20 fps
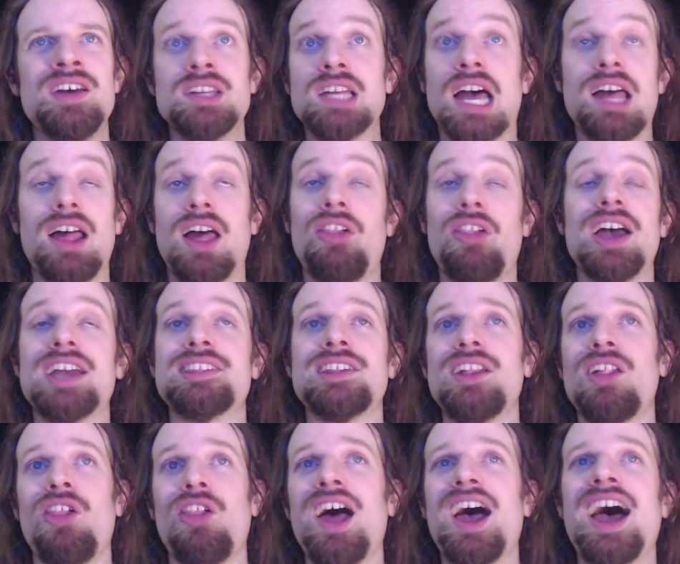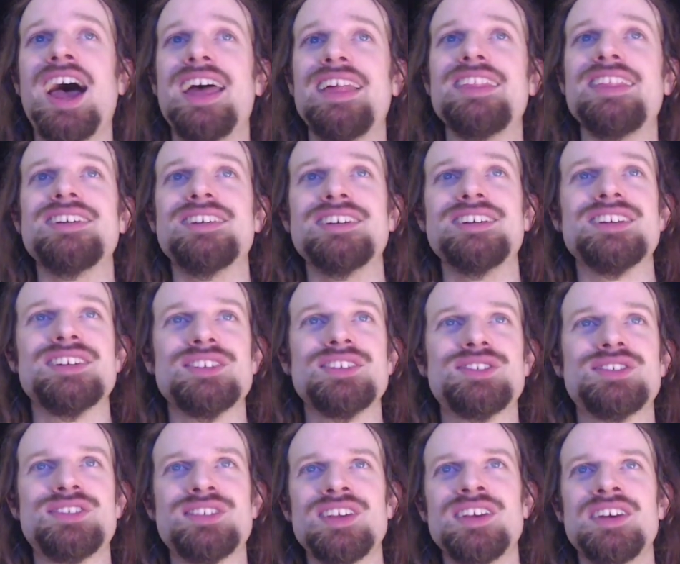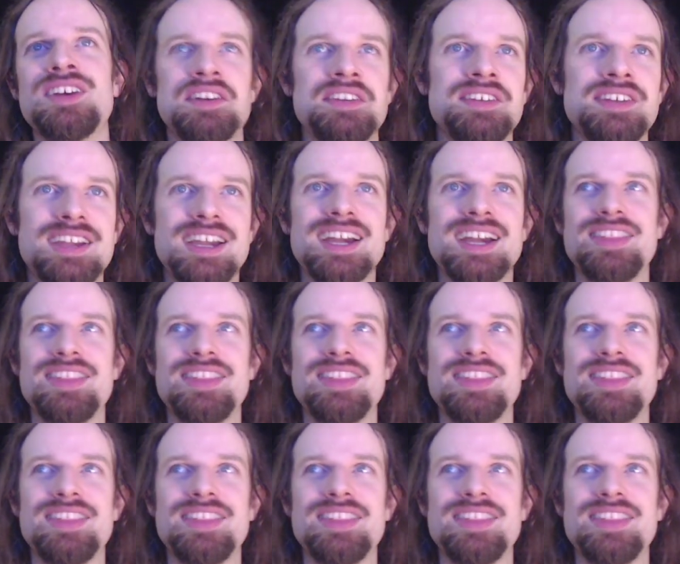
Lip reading: I liked it a lot. It